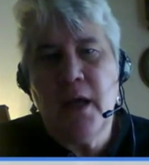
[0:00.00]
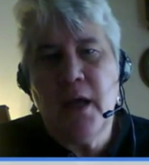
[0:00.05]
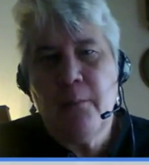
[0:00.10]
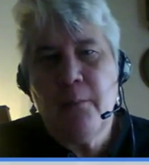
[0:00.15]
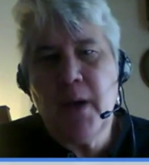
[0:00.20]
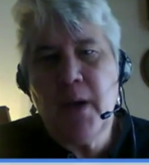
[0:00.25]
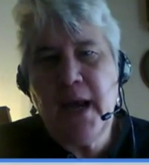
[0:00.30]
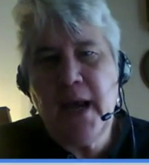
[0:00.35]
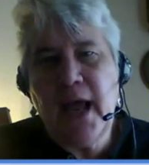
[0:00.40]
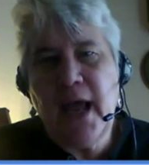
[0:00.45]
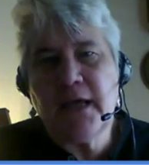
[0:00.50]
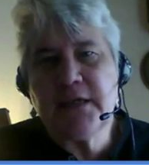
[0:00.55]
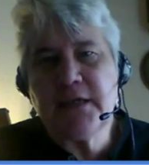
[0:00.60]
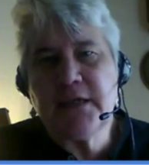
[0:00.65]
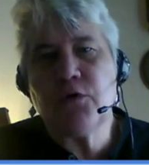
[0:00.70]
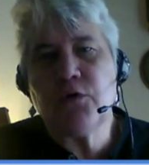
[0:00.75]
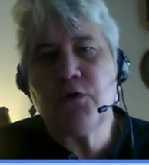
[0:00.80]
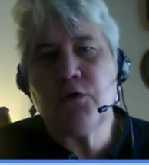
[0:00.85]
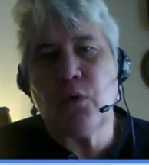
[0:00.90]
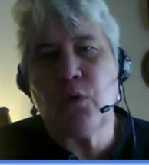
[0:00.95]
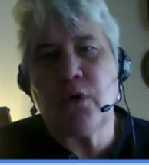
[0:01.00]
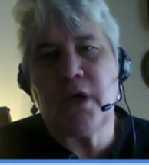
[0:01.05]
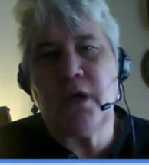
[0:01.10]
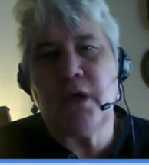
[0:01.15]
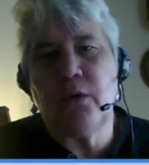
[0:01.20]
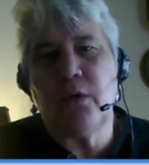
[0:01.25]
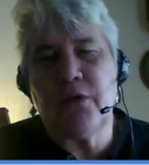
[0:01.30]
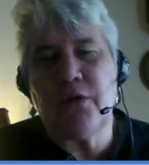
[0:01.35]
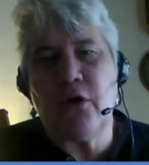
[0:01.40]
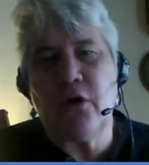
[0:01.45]
But as I was
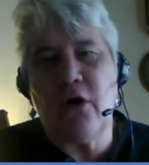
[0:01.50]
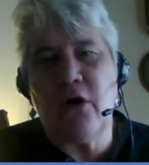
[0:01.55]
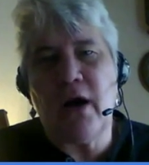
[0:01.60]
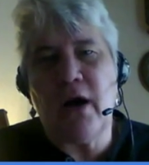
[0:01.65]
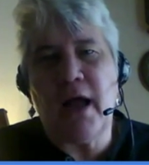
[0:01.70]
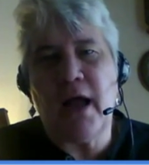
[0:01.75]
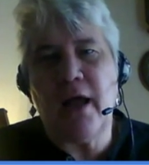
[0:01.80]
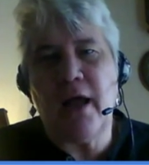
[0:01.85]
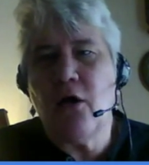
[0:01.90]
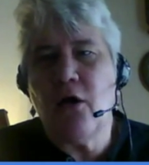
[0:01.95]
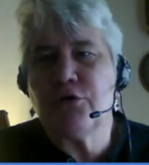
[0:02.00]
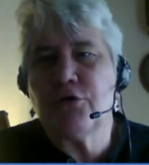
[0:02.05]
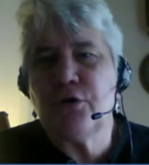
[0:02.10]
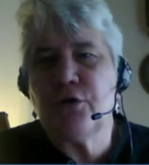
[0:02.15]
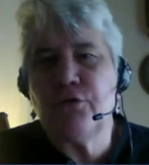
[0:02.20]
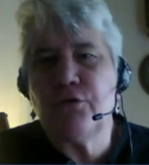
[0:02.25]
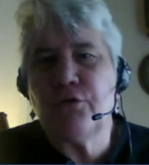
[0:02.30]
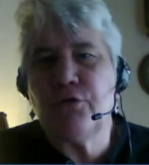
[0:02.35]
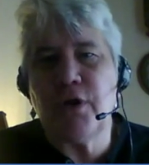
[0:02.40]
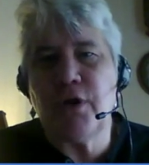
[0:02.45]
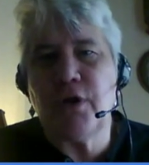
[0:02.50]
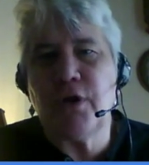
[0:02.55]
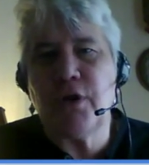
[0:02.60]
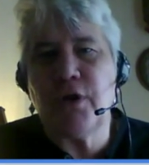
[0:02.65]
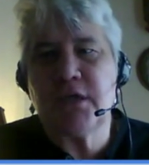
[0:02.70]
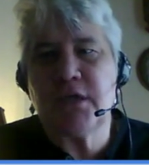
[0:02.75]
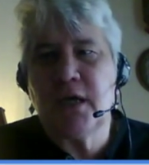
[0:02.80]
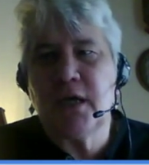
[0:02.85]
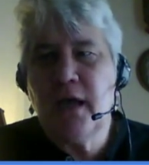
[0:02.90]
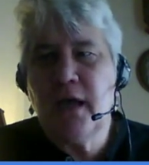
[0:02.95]
working with her, I also
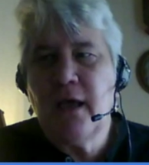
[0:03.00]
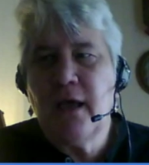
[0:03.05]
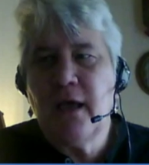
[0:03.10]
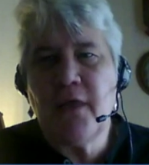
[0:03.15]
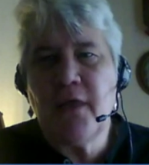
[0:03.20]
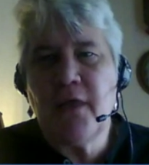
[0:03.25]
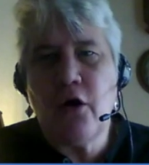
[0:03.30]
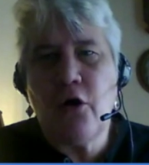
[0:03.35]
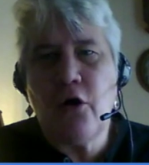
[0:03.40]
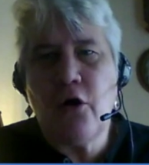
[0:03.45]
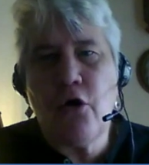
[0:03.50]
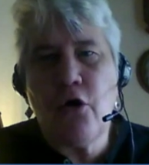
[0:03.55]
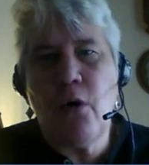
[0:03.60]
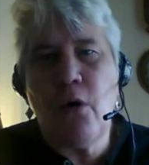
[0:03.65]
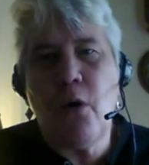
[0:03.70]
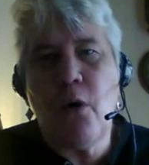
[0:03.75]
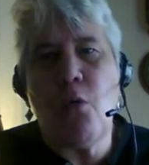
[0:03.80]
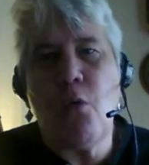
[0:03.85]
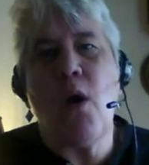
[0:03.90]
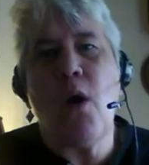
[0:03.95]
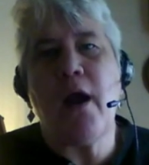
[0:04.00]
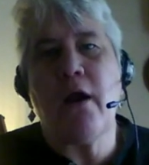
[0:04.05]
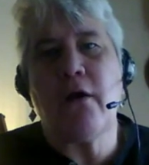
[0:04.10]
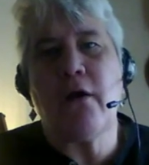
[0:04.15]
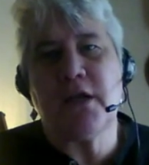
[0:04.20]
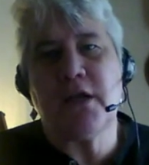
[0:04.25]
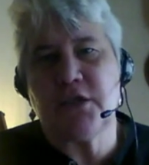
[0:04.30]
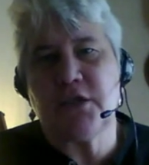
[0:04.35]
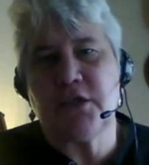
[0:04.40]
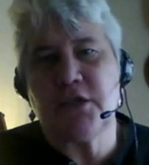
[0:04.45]
noticed that her
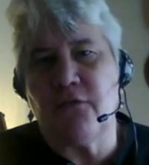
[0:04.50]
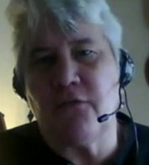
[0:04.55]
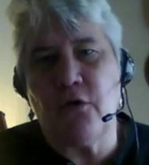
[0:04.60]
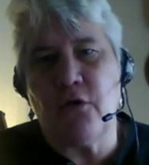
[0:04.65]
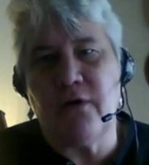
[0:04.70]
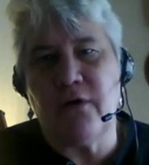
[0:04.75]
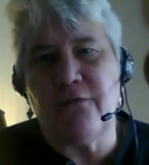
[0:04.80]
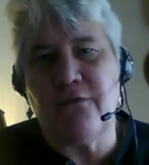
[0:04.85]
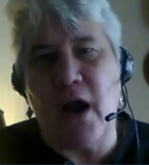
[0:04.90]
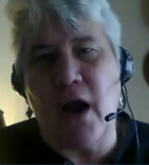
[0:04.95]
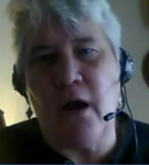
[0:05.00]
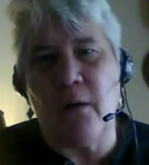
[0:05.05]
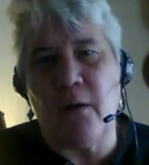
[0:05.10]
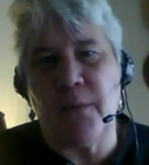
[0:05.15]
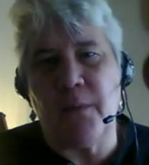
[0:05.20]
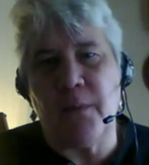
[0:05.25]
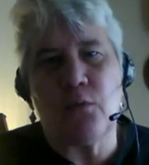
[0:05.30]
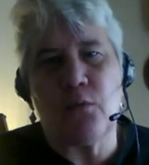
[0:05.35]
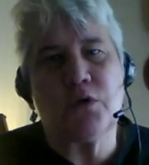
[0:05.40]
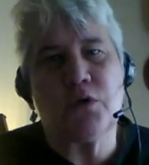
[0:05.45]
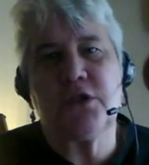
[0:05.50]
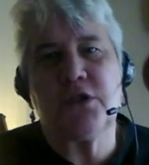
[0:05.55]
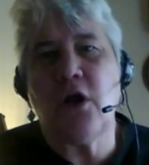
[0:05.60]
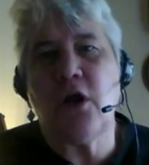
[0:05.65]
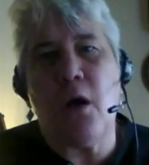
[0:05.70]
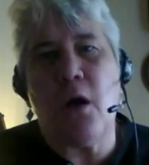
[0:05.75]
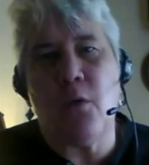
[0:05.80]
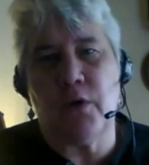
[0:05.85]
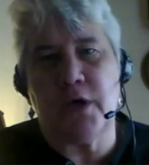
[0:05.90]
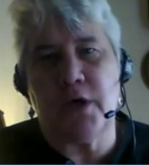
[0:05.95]
awareness of her environment was
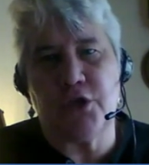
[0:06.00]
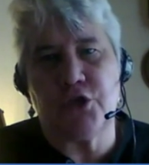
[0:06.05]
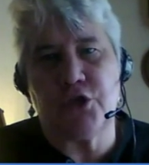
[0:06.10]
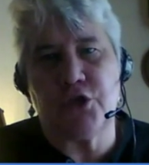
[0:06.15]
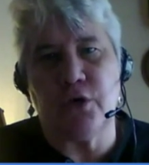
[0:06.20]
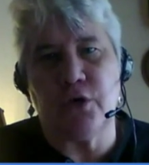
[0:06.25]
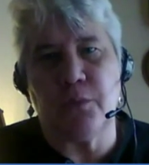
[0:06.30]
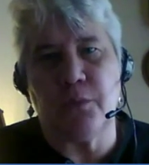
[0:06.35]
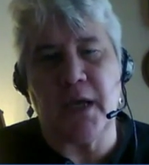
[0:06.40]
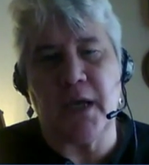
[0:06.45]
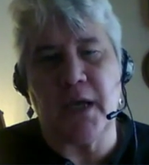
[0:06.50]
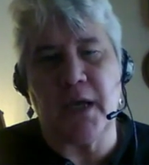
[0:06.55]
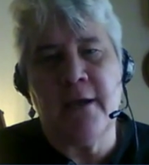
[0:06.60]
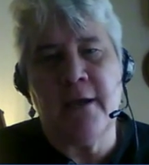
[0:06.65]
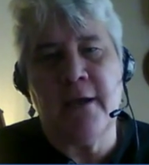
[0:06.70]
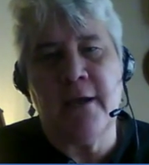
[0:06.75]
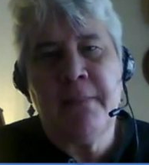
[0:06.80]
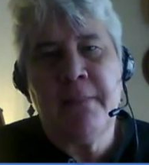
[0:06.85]
not what it should be.